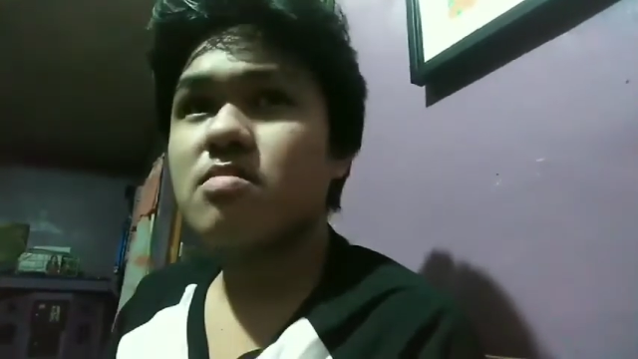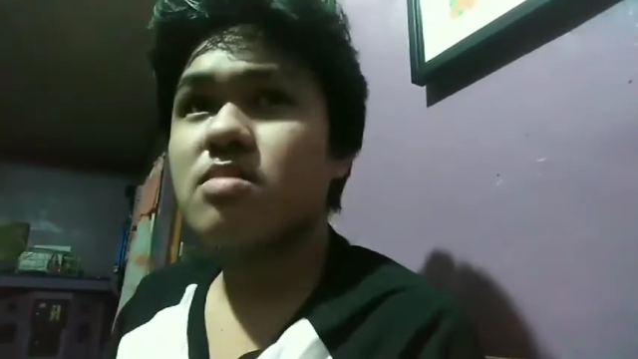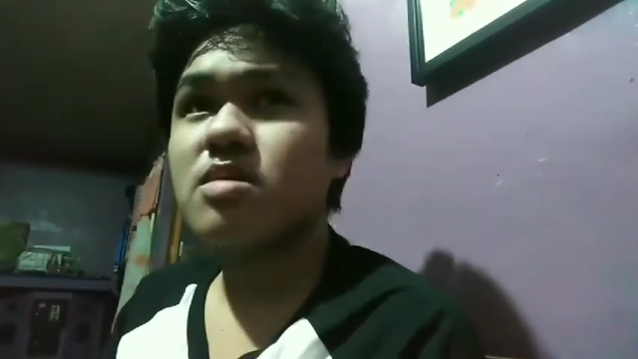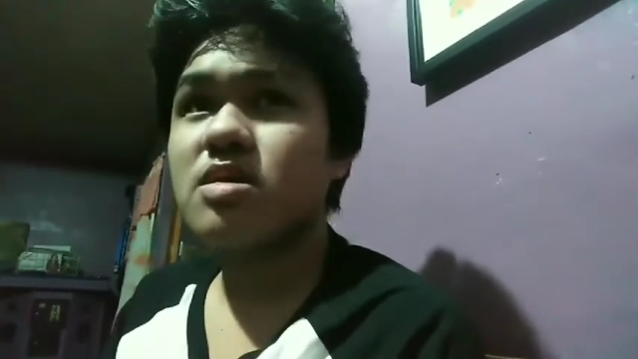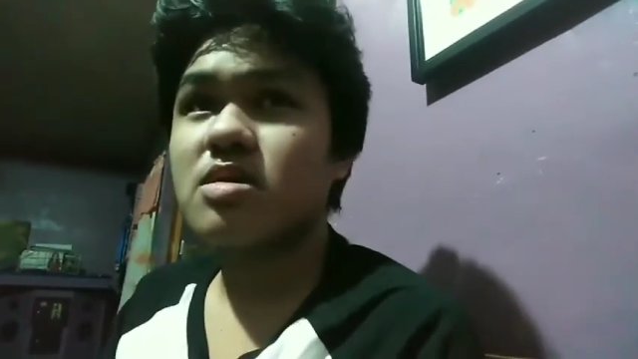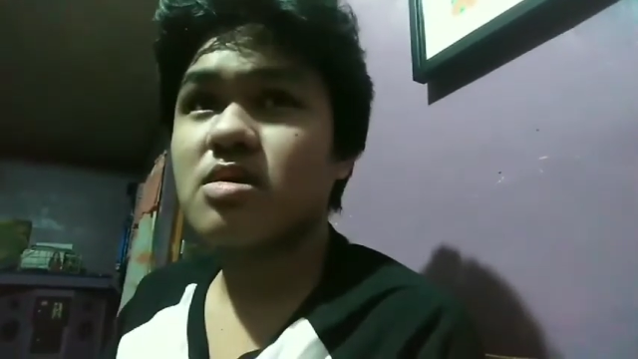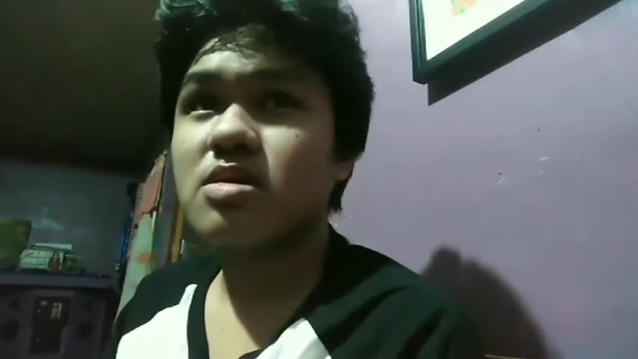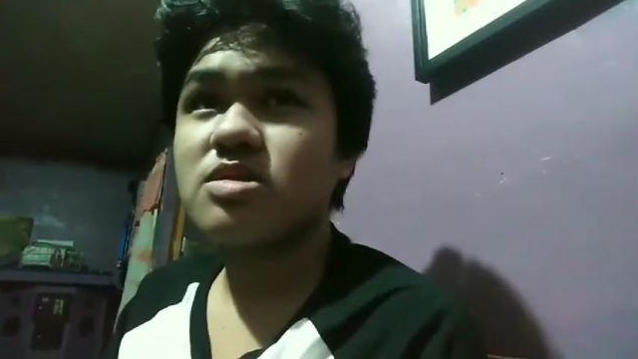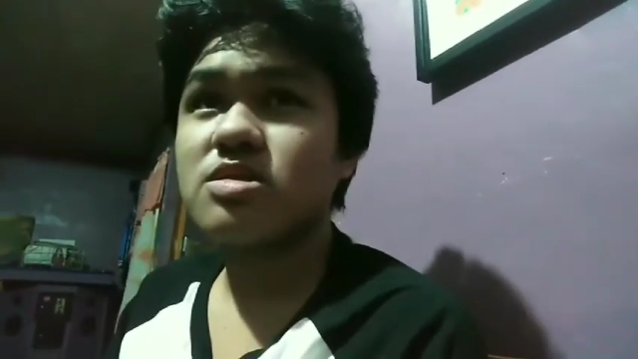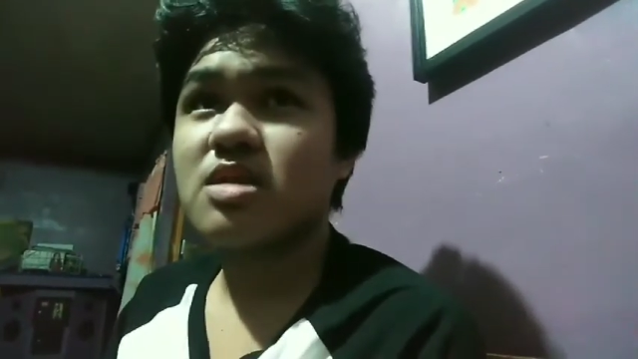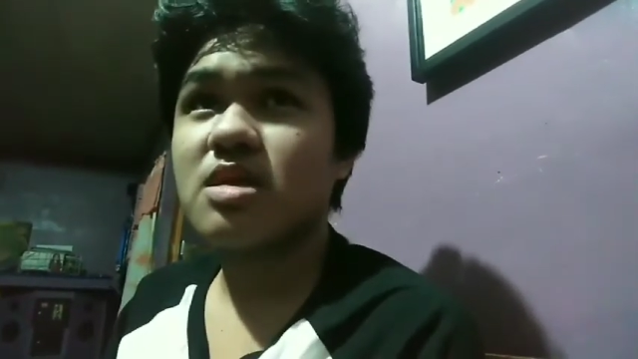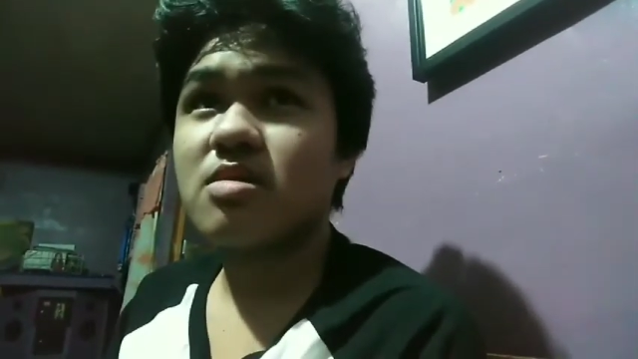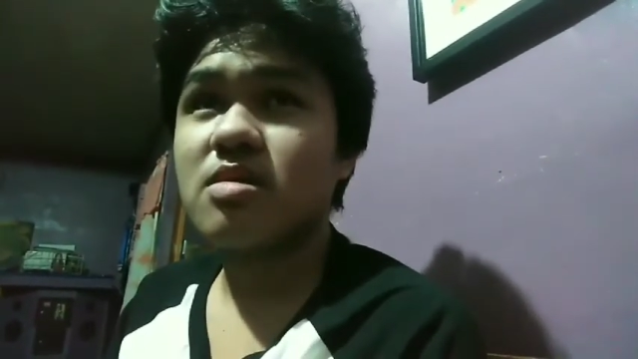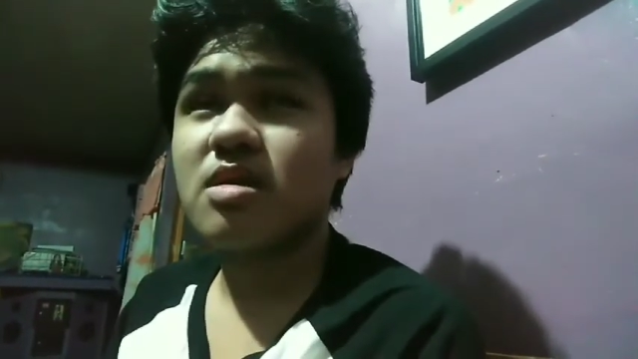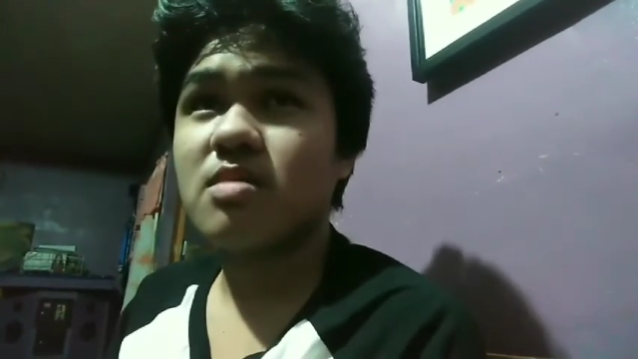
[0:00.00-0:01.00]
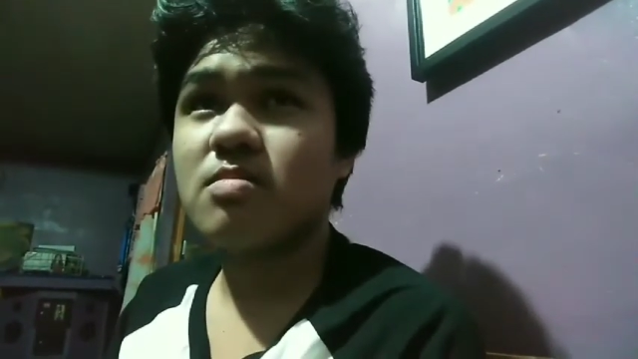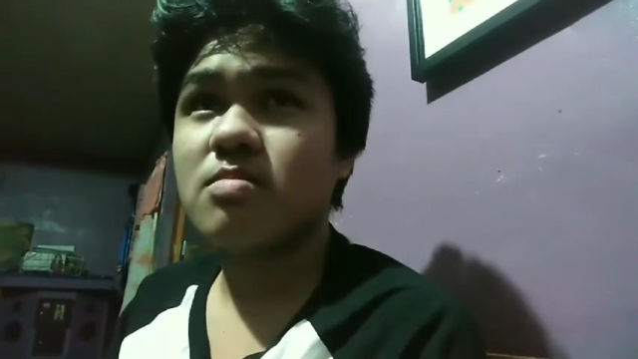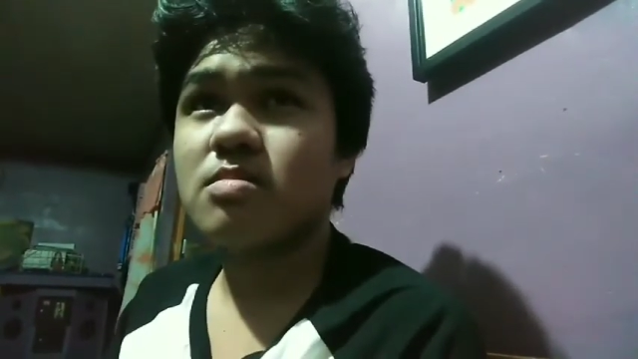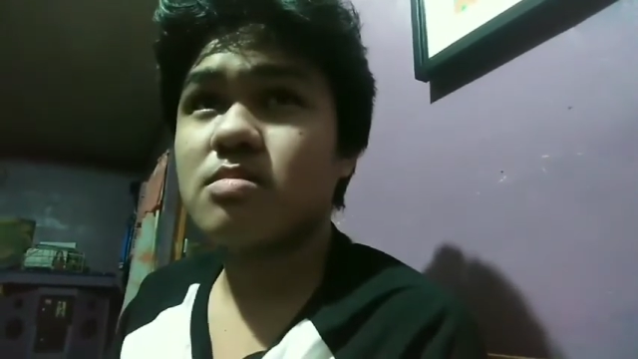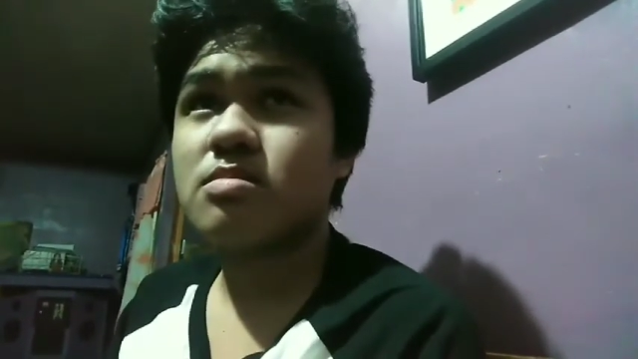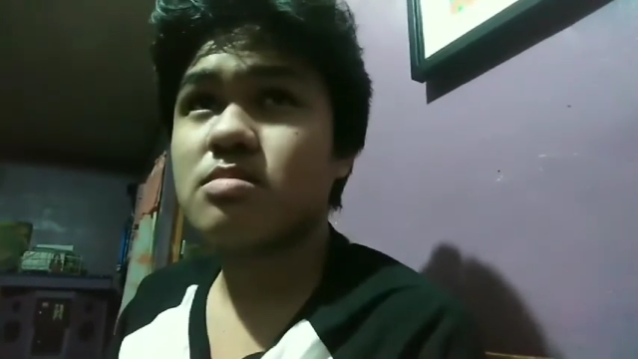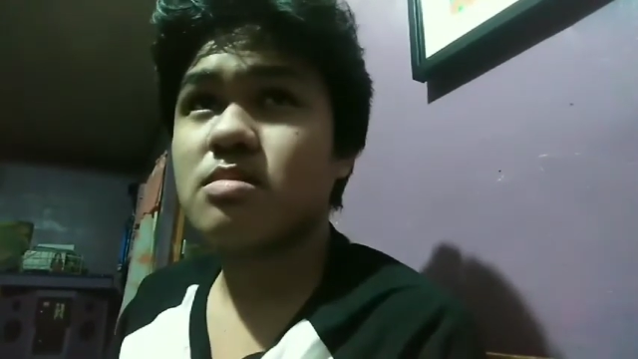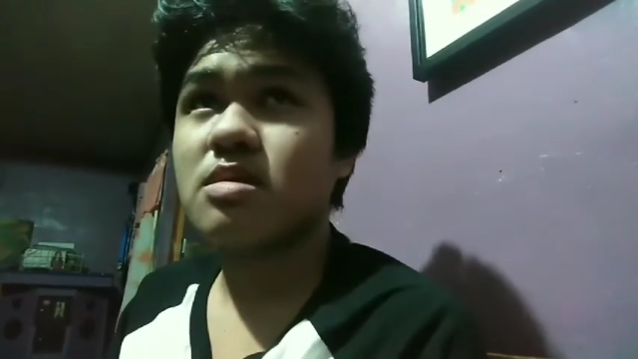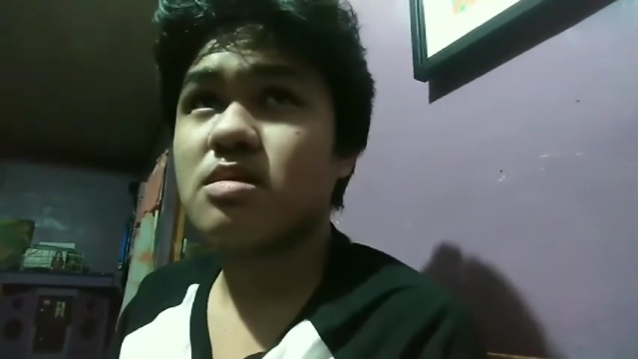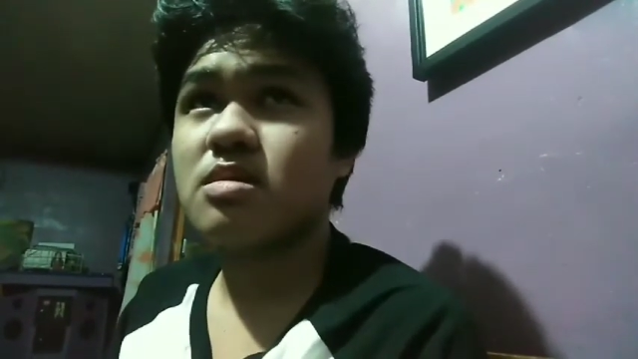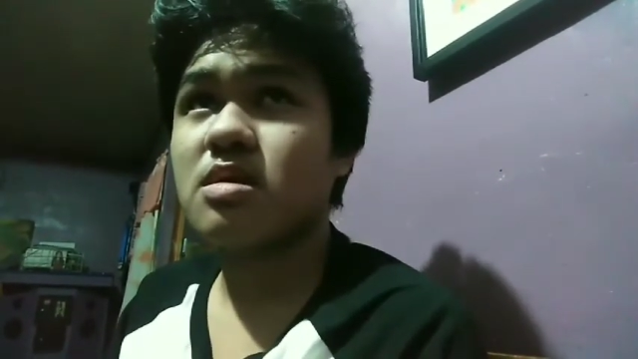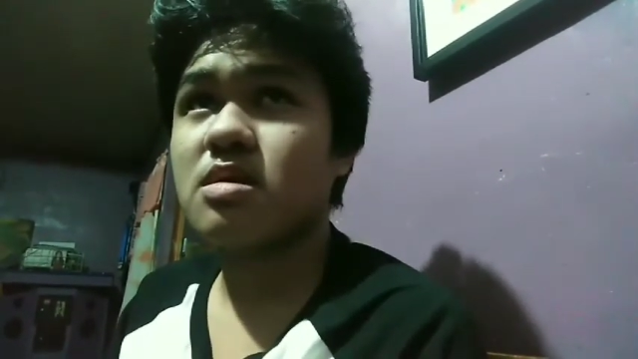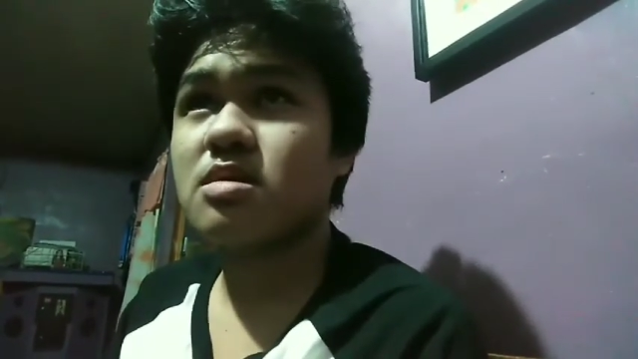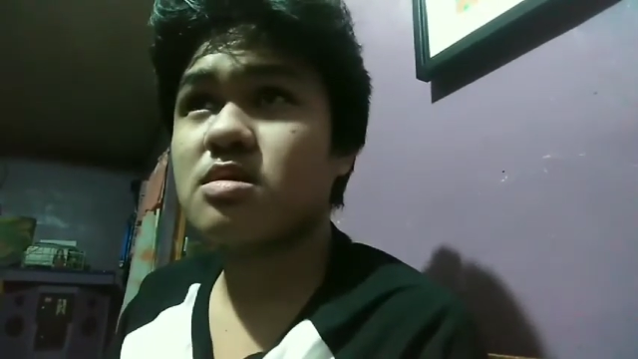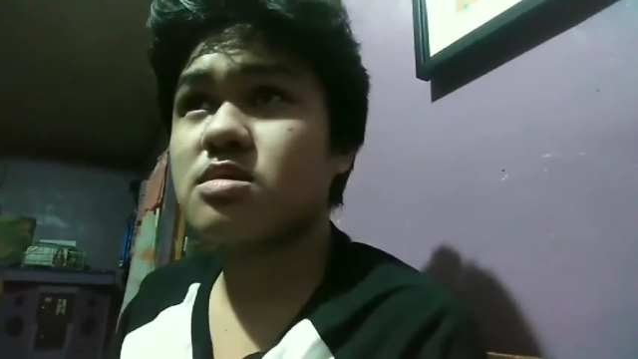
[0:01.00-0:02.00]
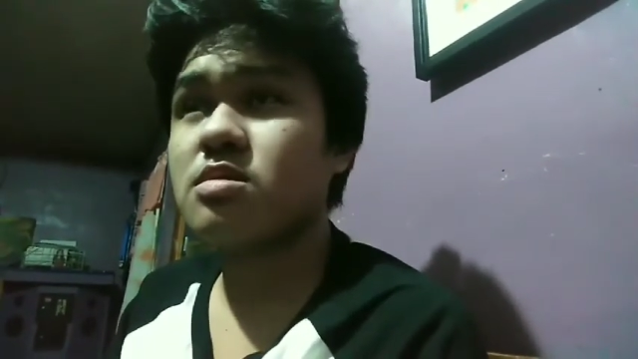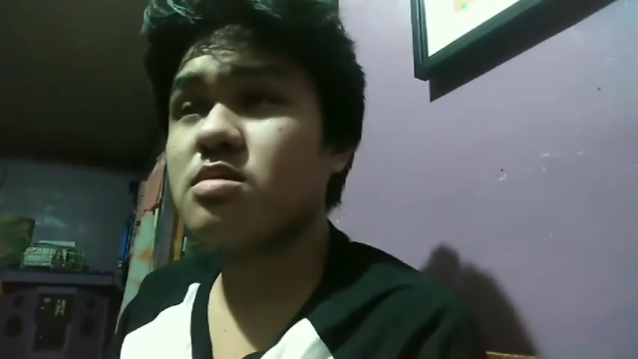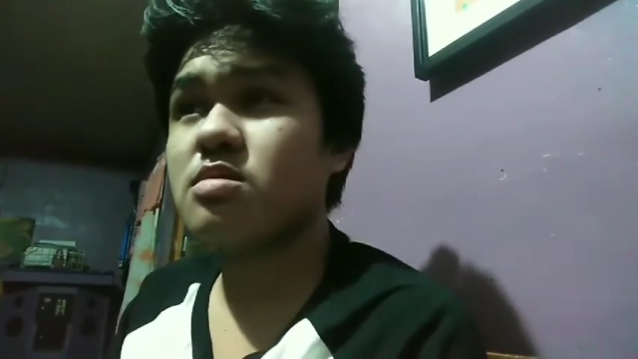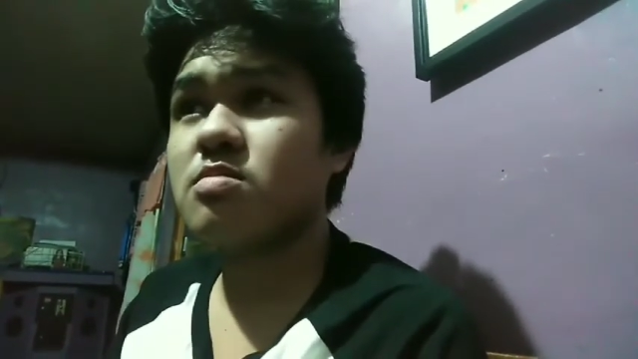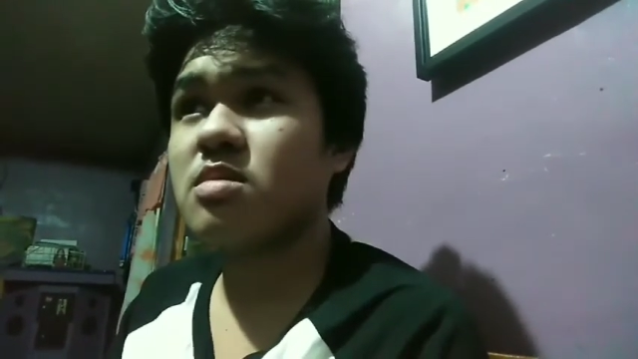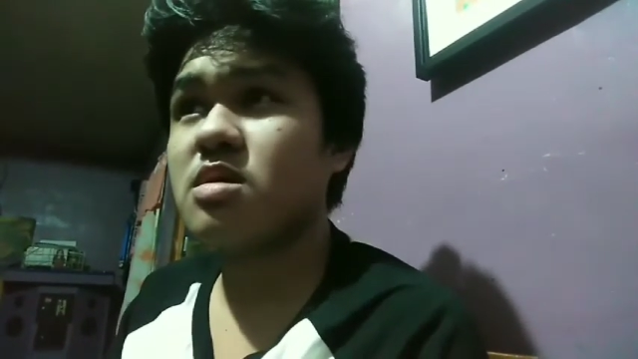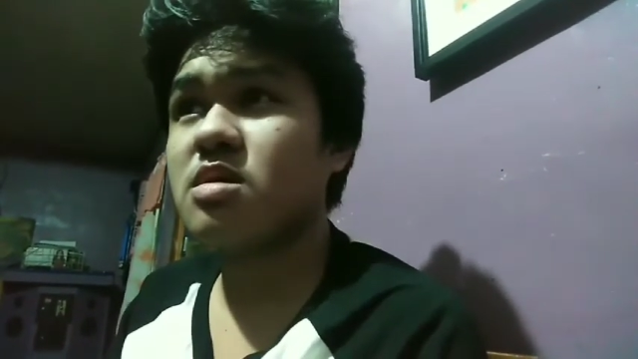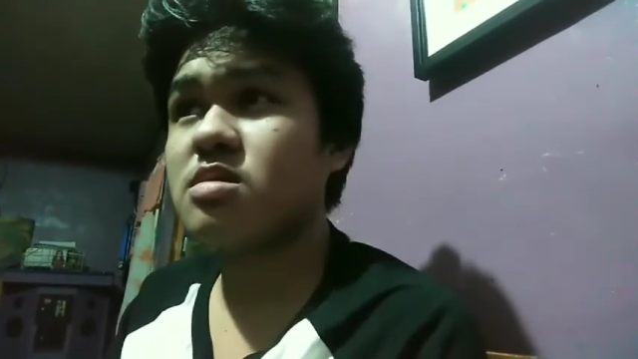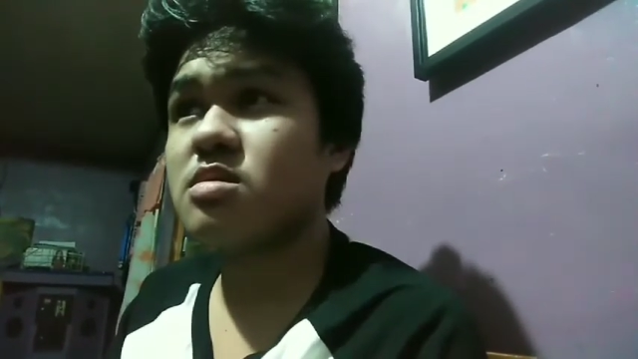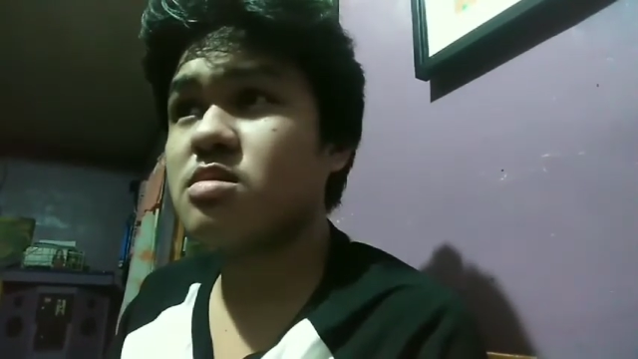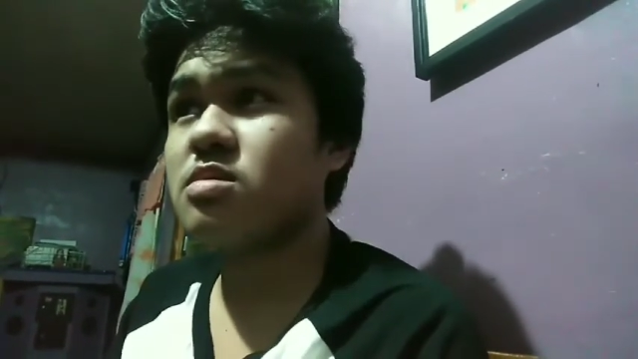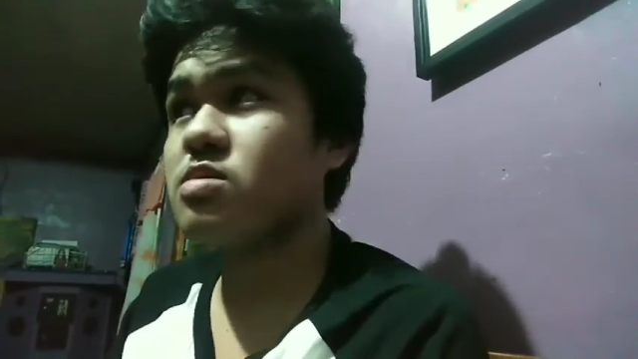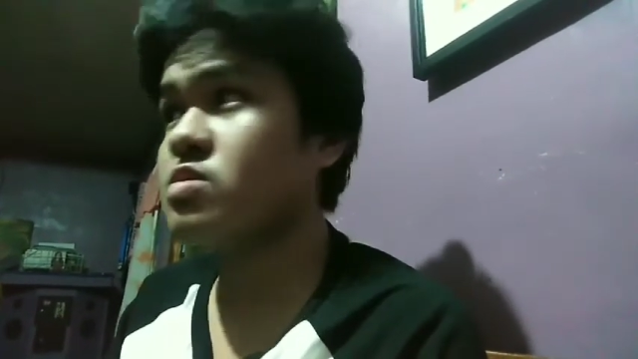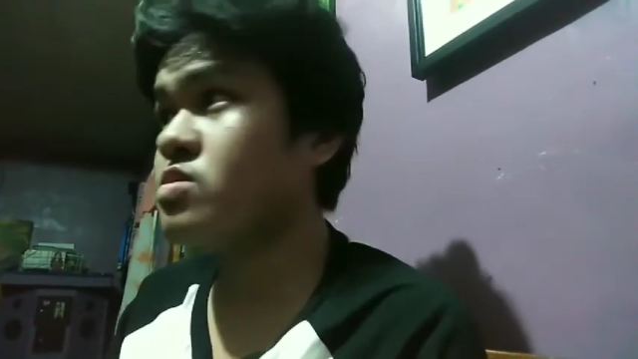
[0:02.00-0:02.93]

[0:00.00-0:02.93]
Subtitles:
because the crime and gangster might do